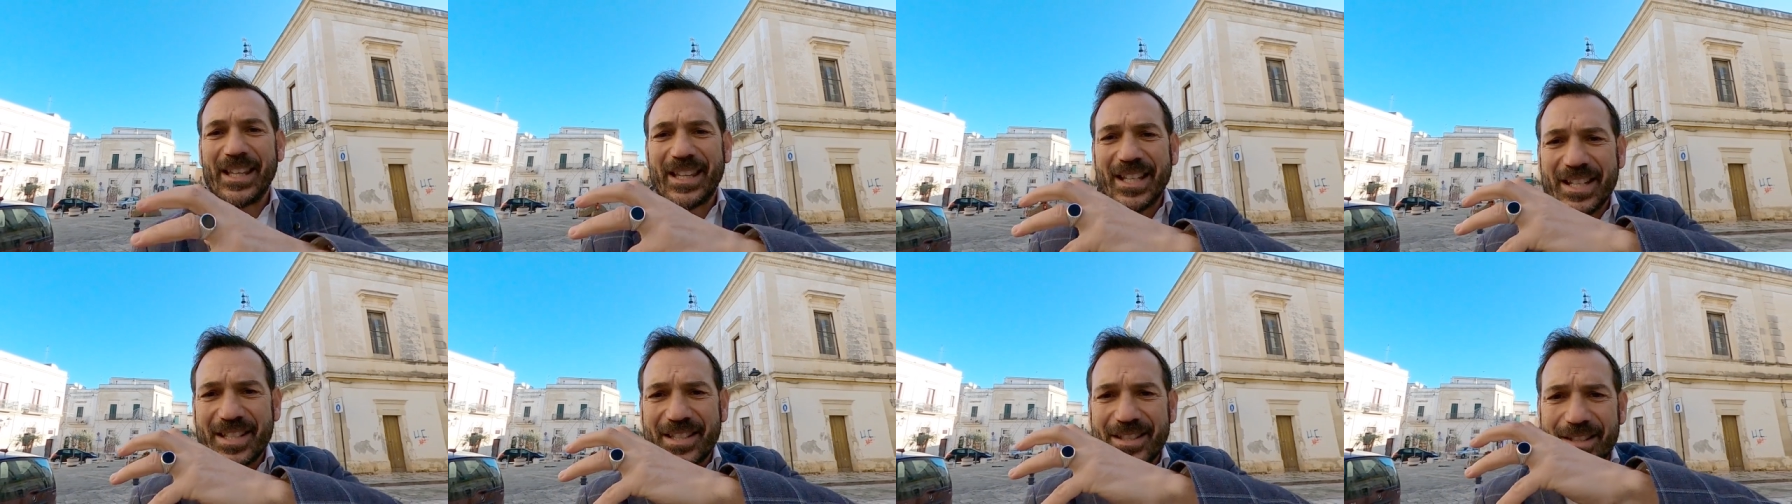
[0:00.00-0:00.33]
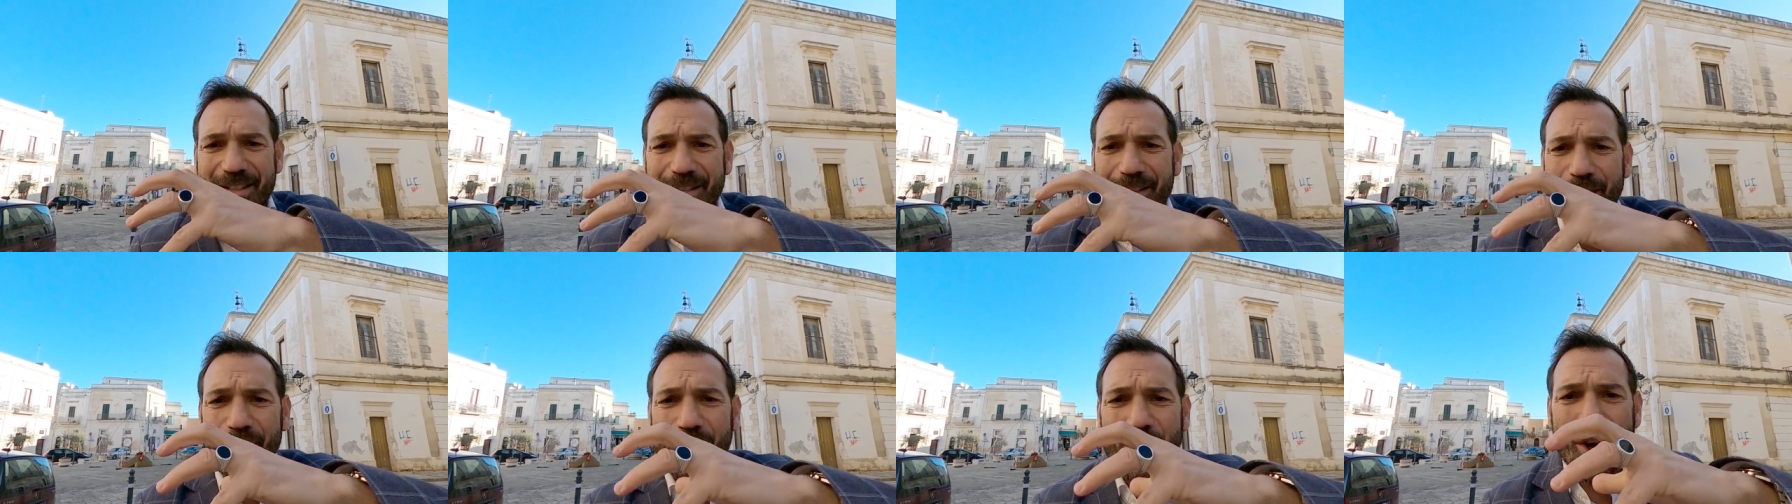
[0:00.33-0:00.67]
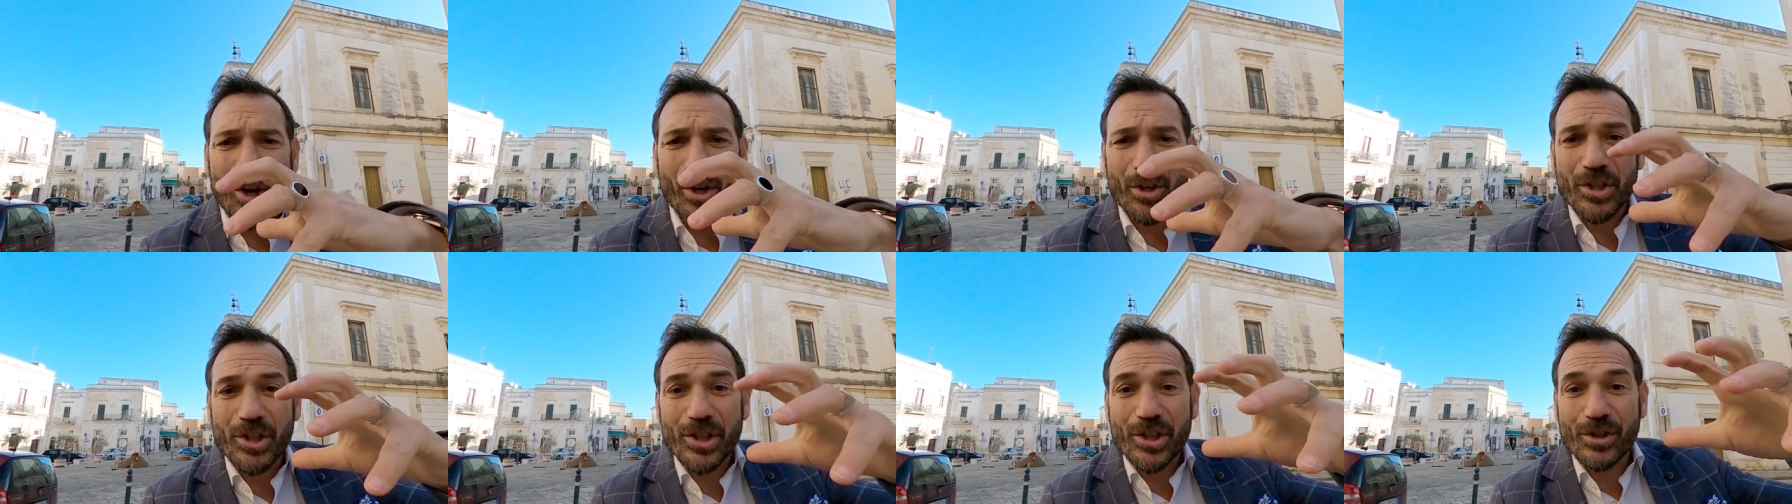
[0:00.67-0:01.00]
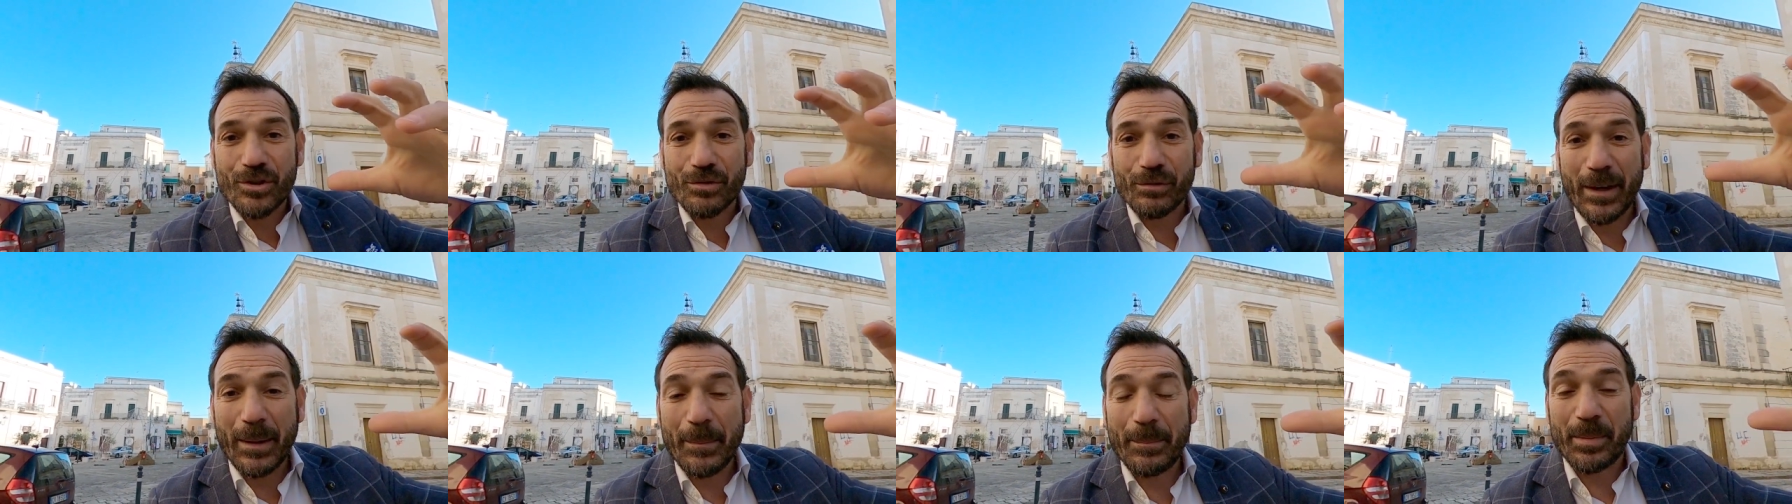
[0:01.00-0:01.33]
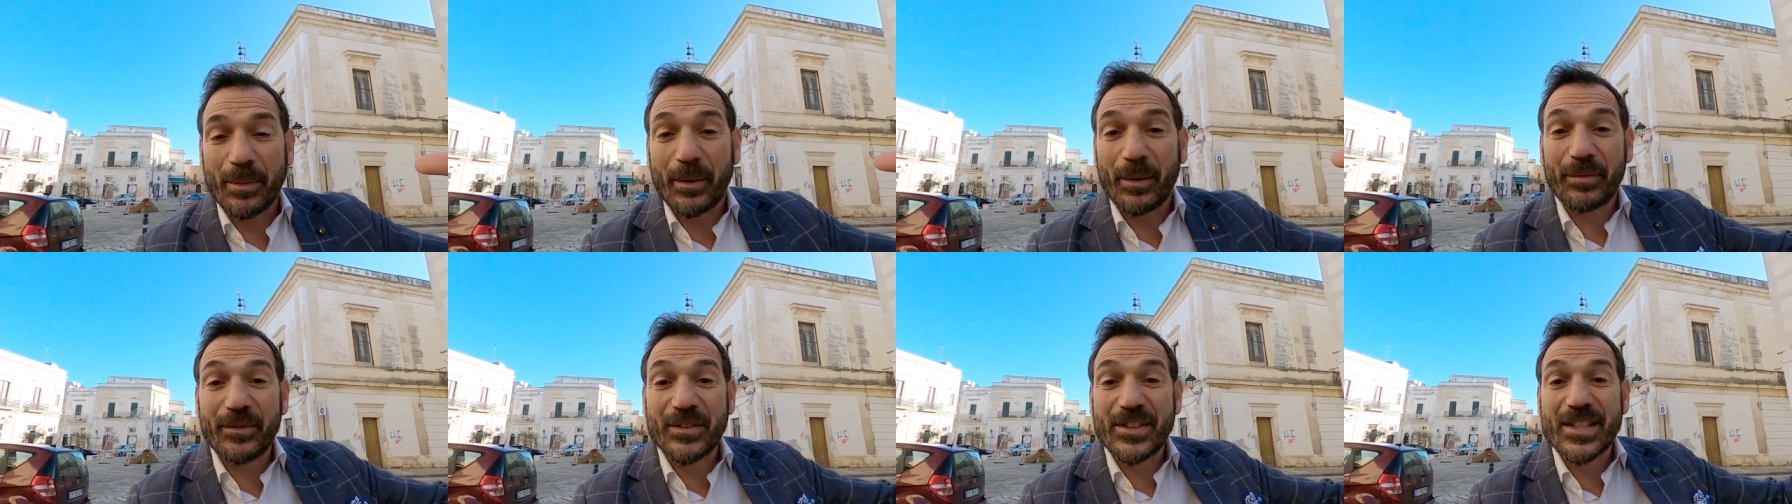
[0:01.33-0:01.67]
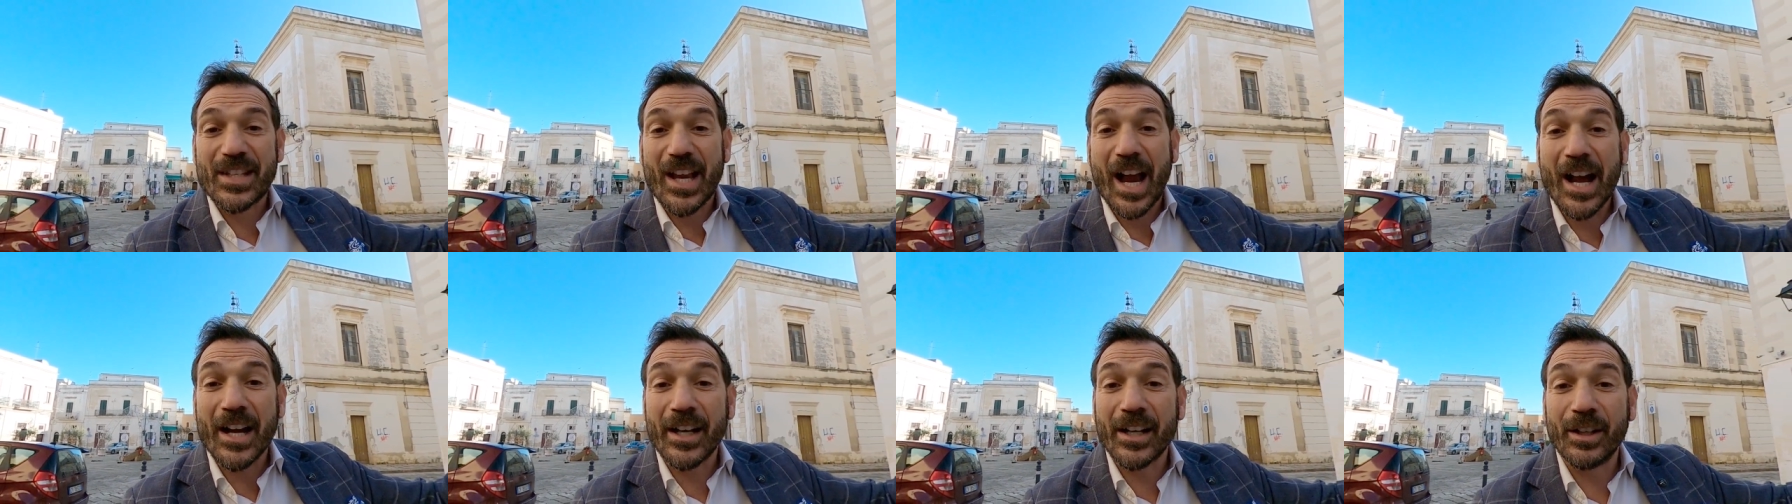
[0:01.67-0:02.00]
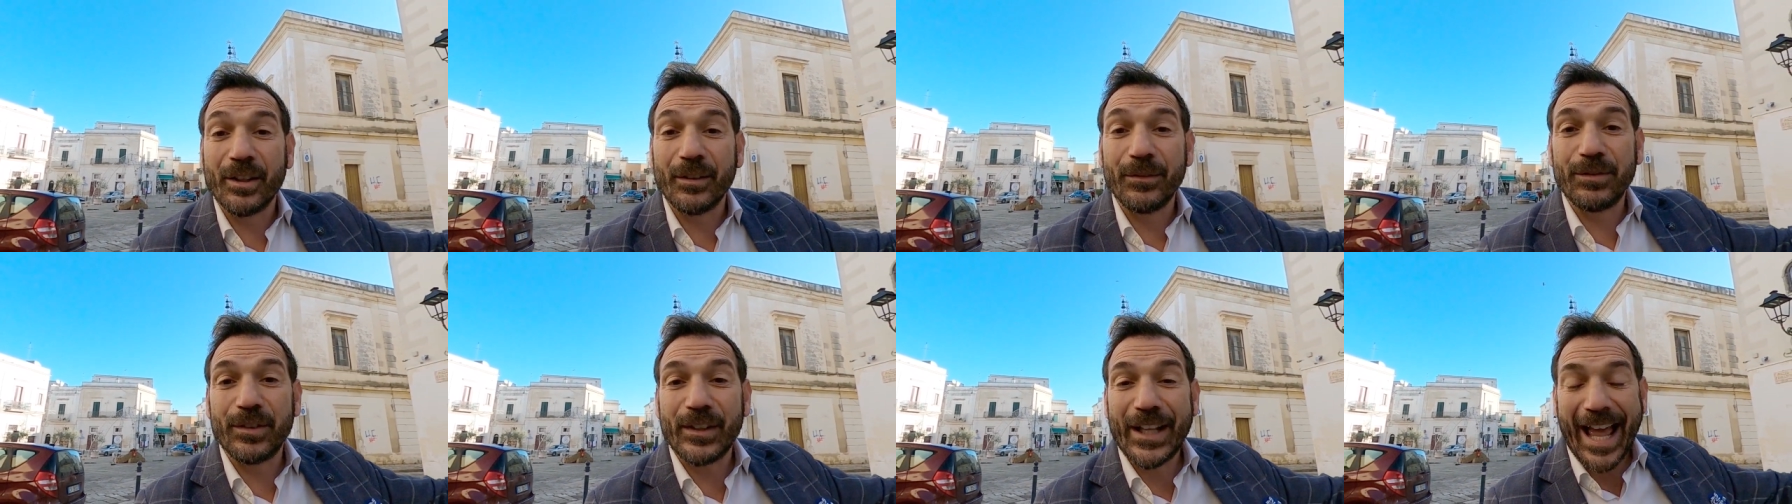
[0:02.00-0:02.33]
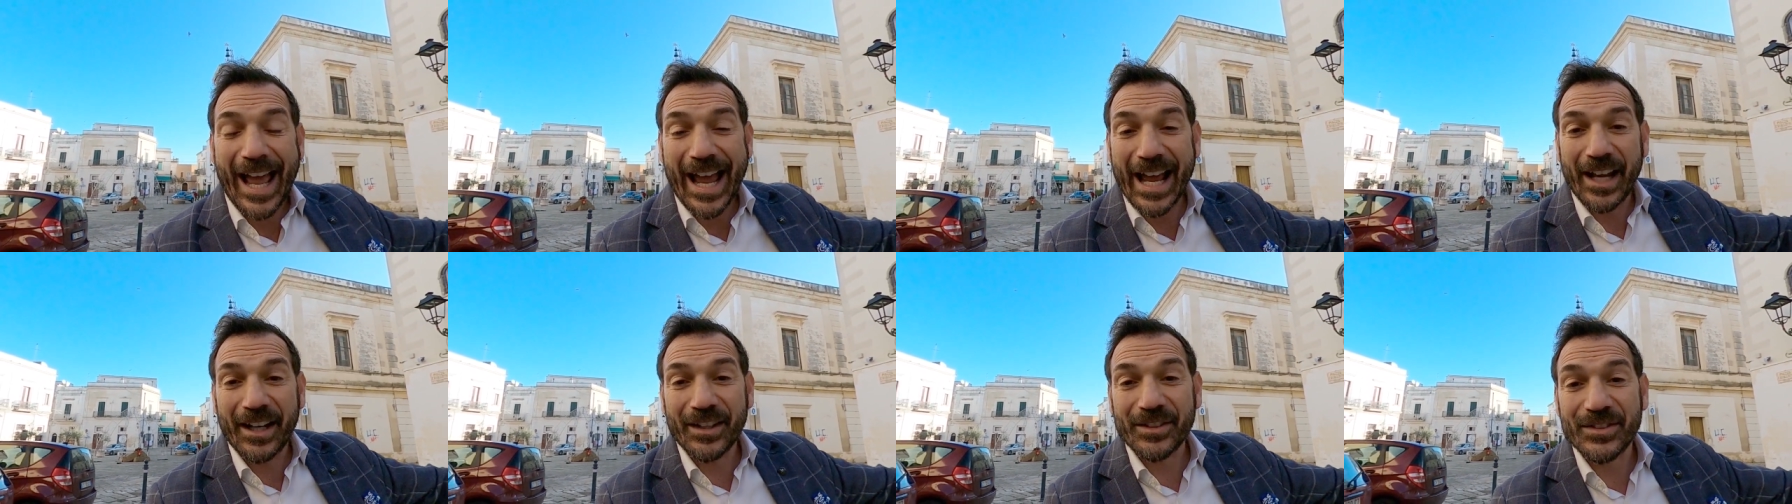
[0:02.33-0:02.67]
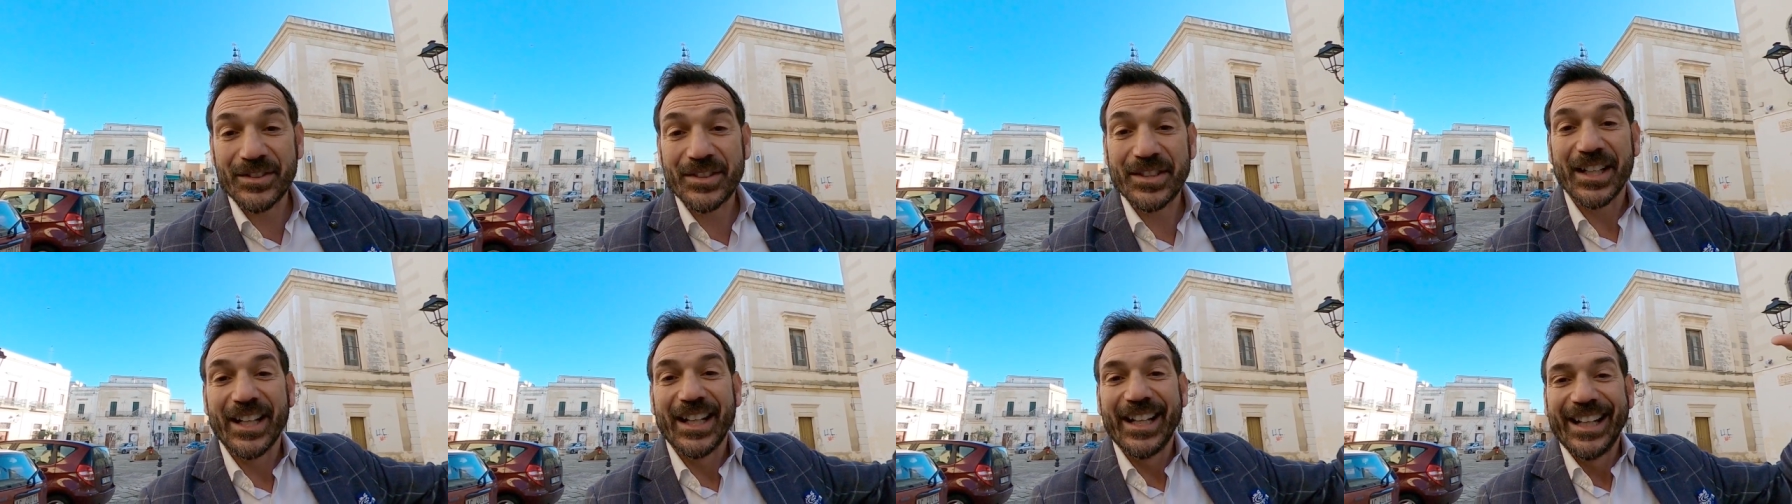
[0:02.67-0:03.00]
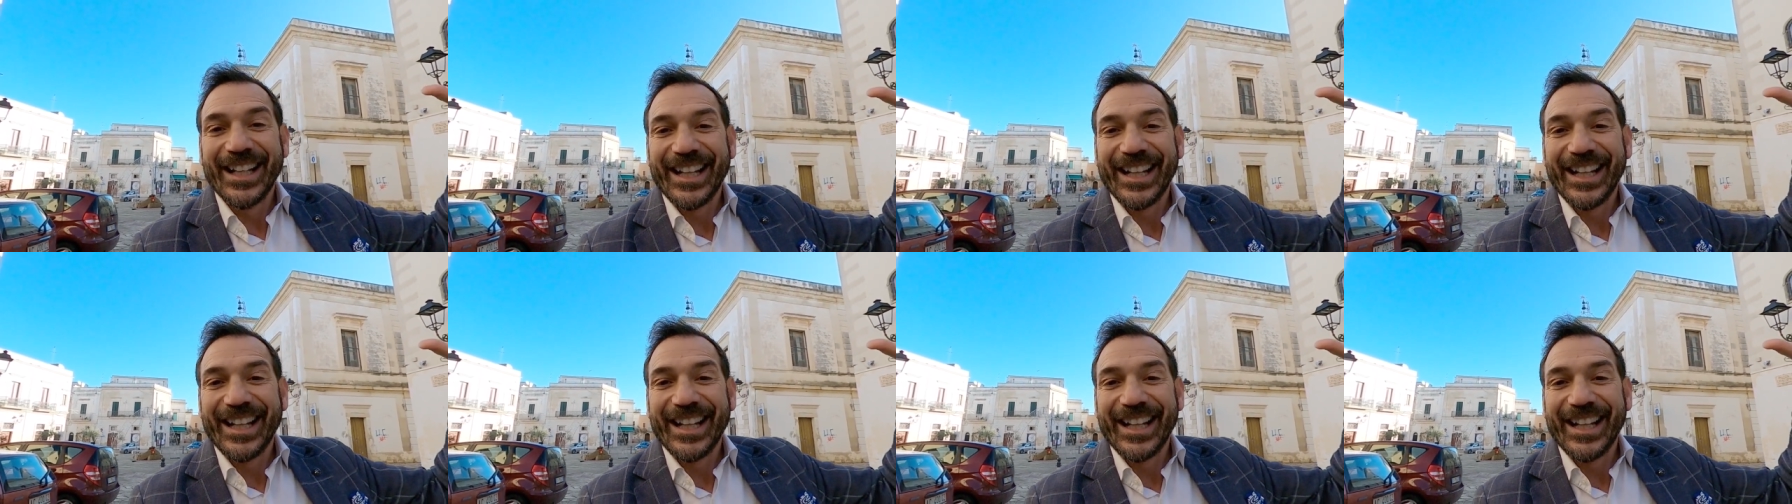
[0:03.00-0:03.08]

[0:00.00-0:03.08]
This long strip of tongue of land